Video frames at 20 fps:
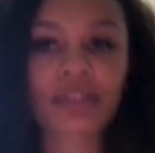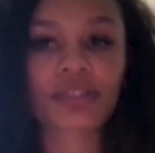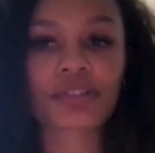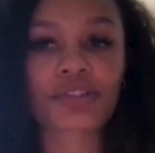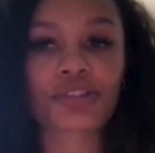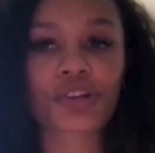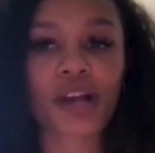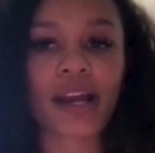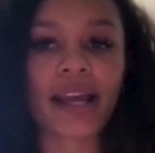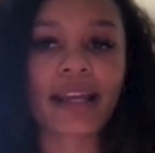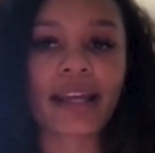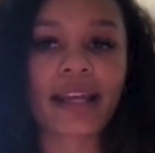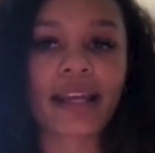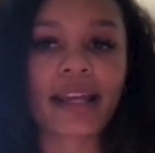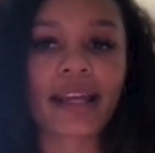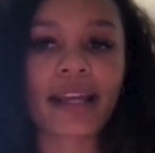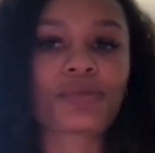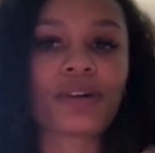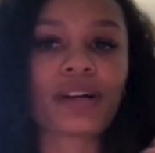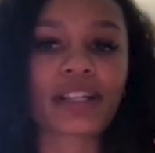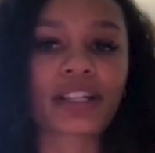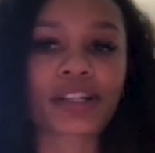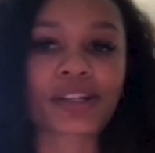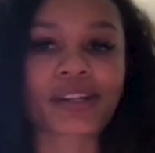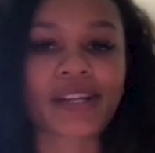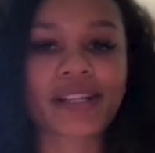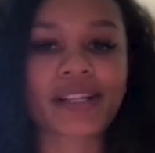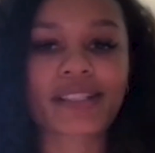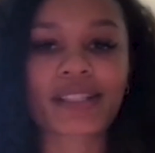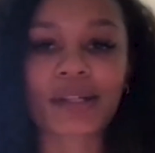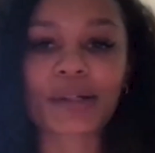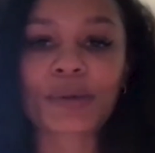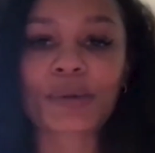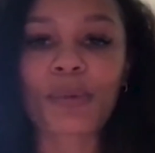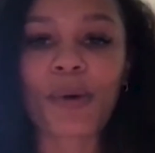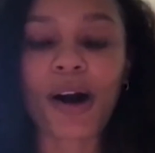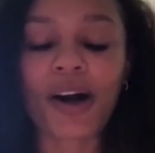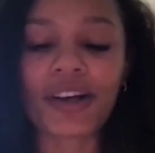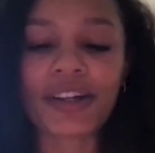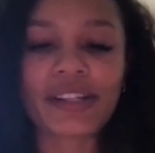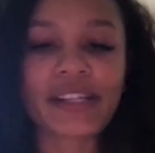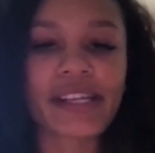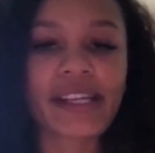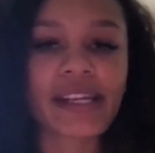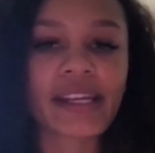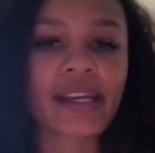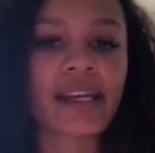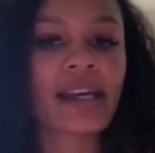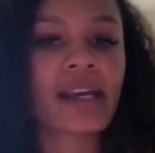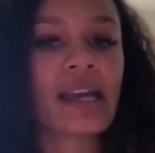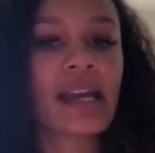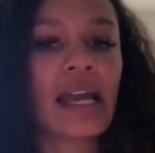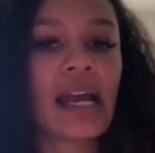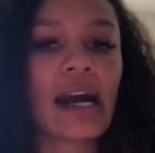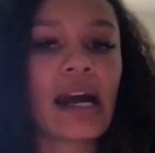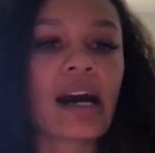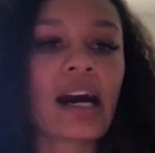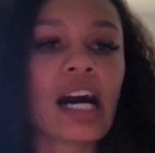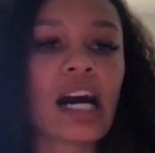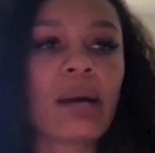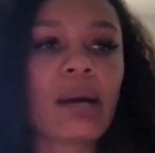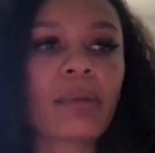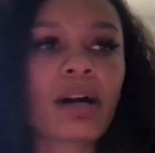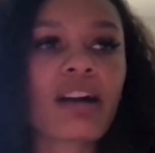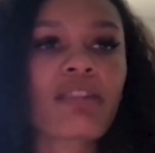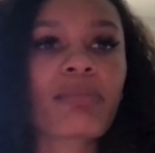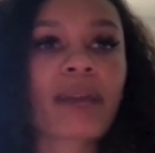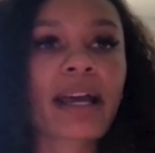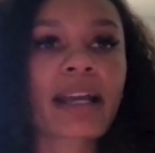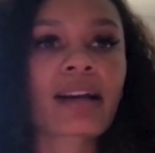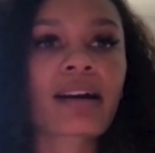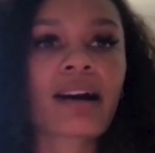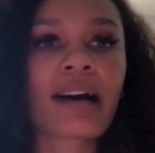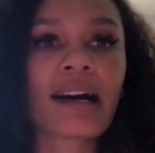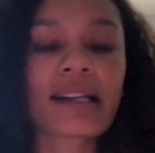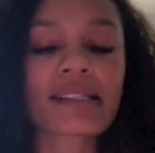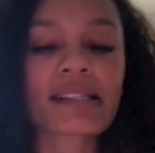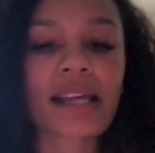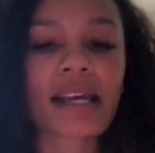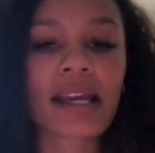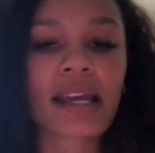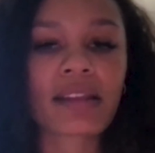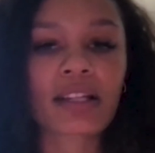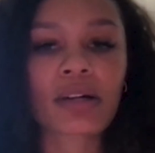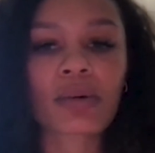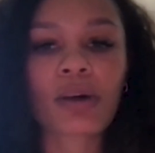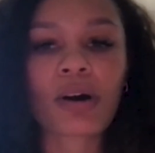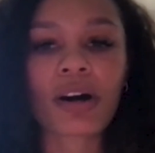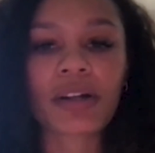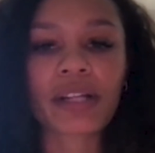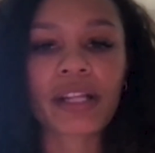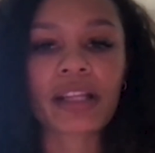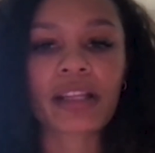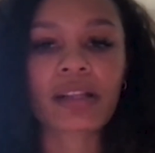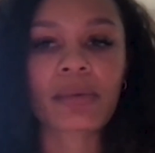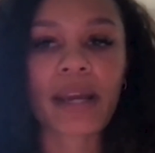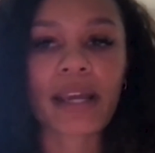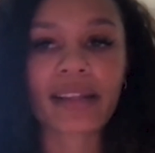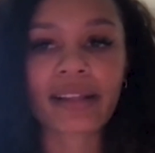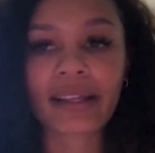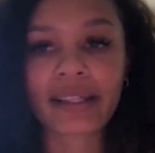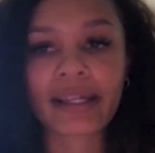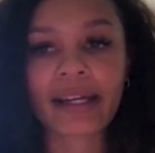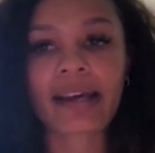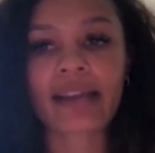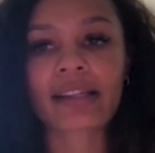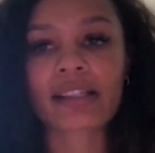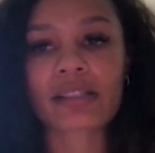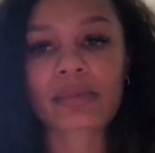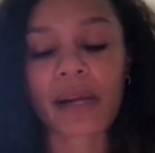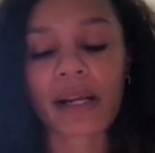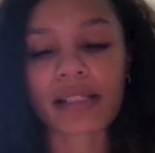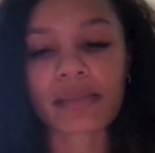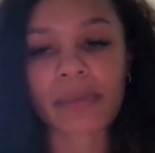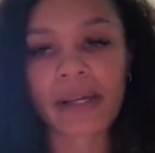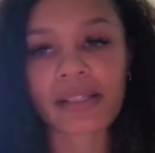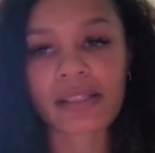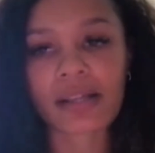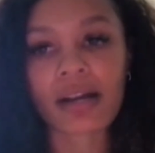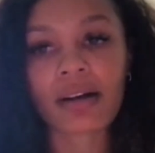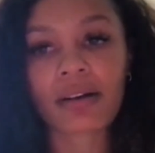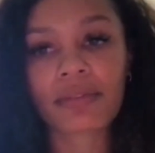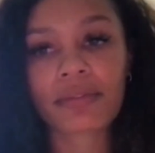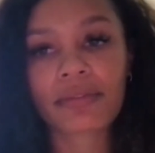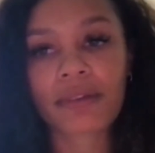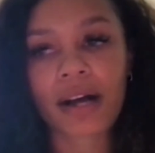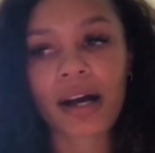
trying to increase the quality of my content and the quality in the way that like I express myself.